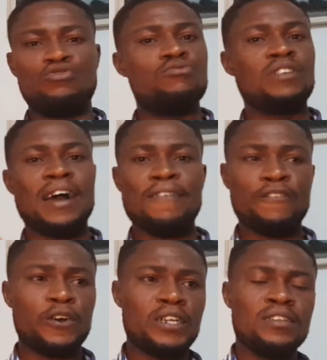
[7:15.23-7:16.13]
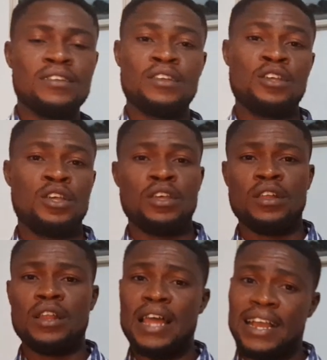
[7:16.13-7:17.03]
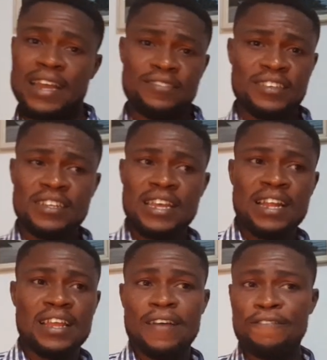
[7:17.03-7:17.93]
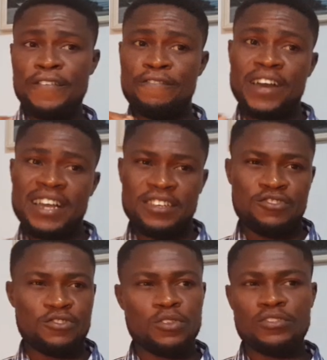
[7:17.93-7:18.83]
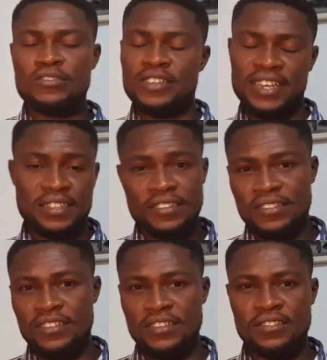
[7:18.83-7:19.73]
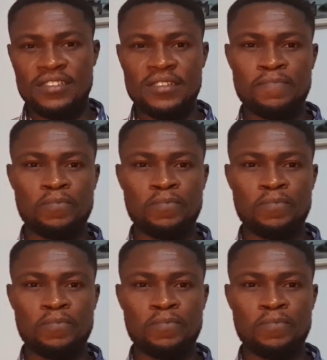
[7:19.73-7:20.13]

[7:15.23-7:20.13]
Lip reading: should avoid, like I said earlier, fever is not a disease.